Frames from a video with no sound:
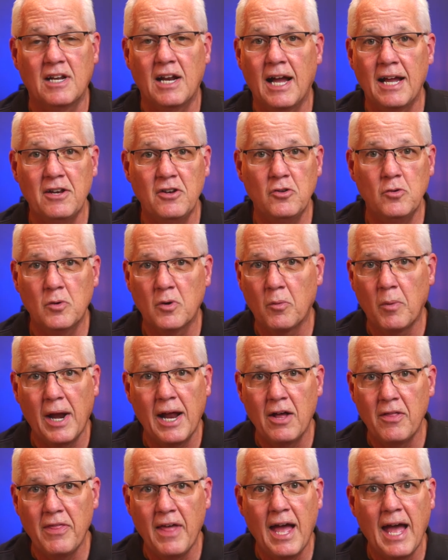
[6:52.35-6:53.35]
that I do
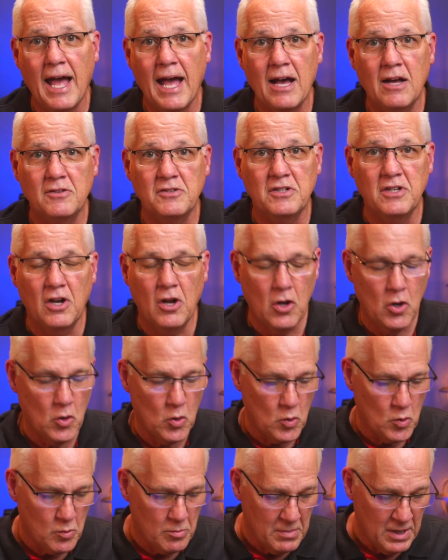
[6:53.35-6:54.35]
around the house, at
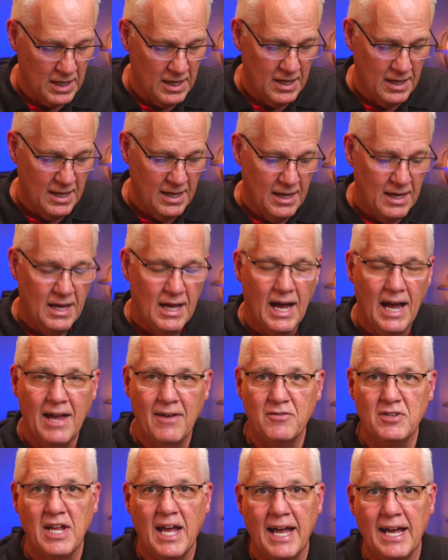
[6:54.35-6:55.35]
home. I
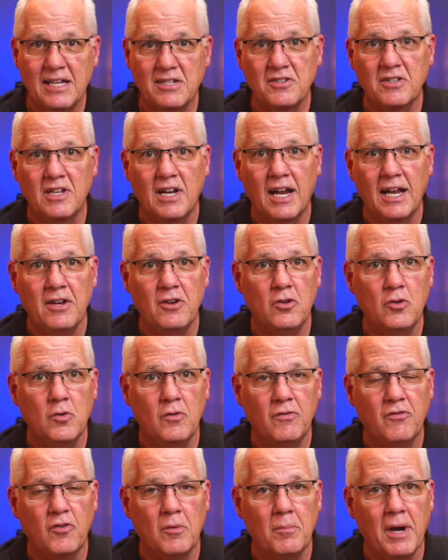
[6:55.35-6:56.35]
have tasks that I
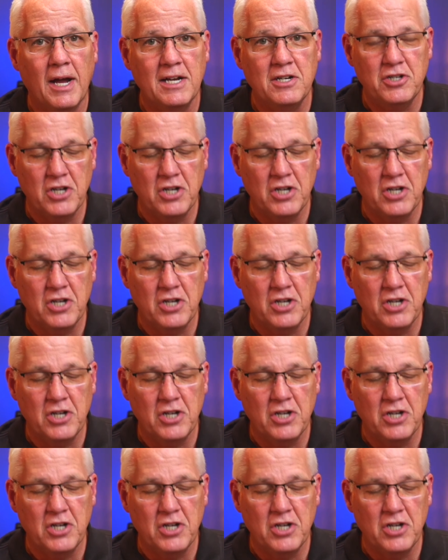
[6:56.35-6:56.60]
do for my